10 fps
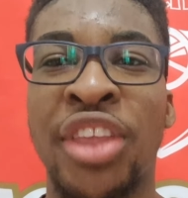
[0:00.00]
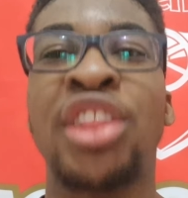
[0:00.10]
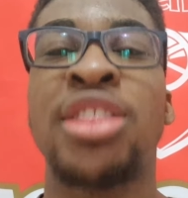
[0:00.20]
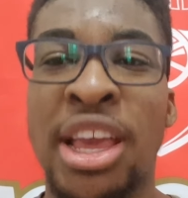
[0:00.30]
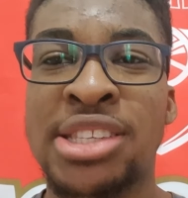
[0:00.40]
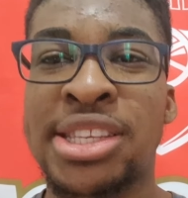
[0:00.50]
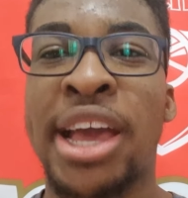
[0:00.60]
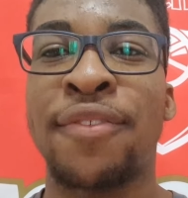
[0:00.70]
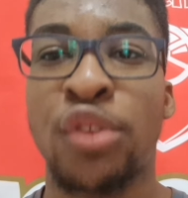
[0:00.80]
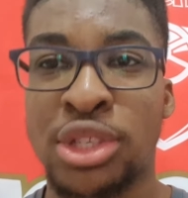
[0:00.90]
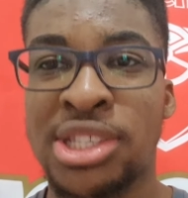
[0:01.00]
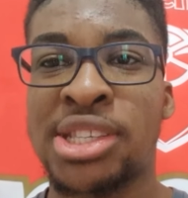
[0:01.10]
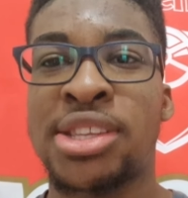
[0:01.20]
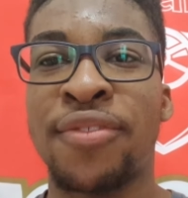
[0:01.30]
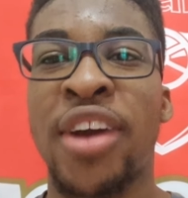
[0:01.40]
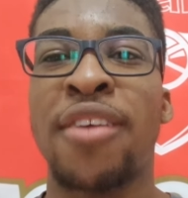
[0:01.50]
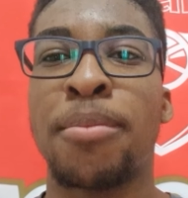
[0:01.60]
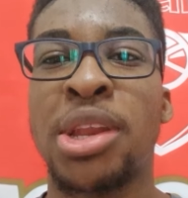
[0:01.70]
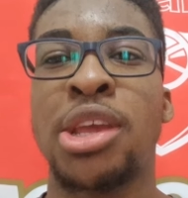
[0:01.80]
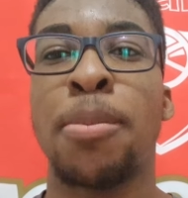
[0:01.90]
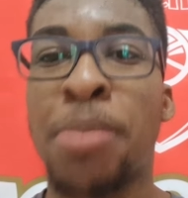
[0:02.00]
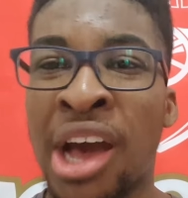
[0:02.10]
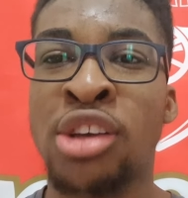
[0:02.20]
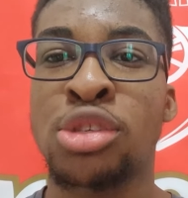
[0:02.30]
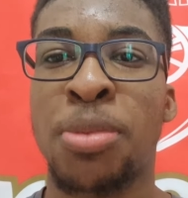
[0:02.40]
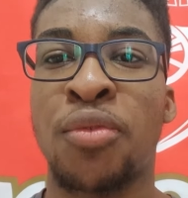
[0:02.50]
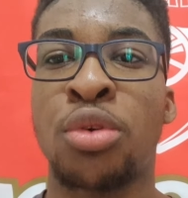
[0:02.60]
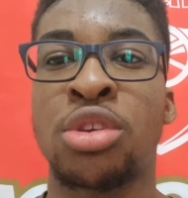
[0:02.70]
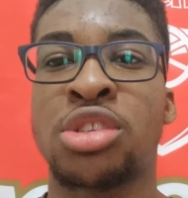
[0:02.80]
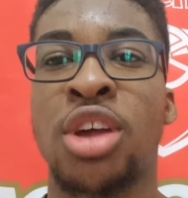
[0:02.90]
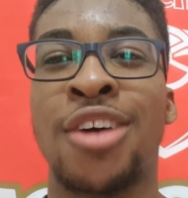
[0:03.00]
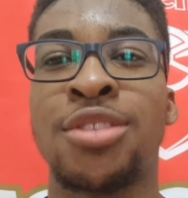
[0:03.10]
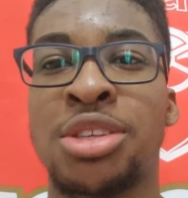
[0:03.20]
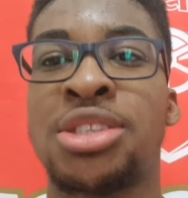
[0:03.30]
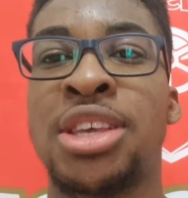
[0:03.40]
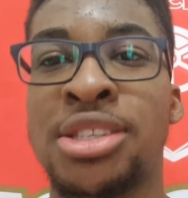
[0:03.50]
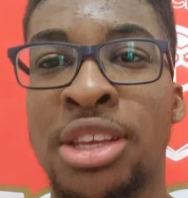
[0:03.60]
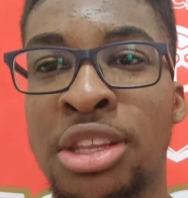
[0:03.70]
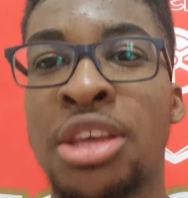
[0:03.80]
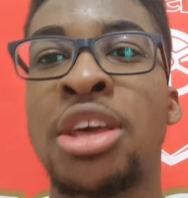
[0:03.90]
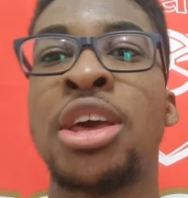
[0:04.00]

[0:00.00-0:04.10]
that they signed for £65 million before the start of this season.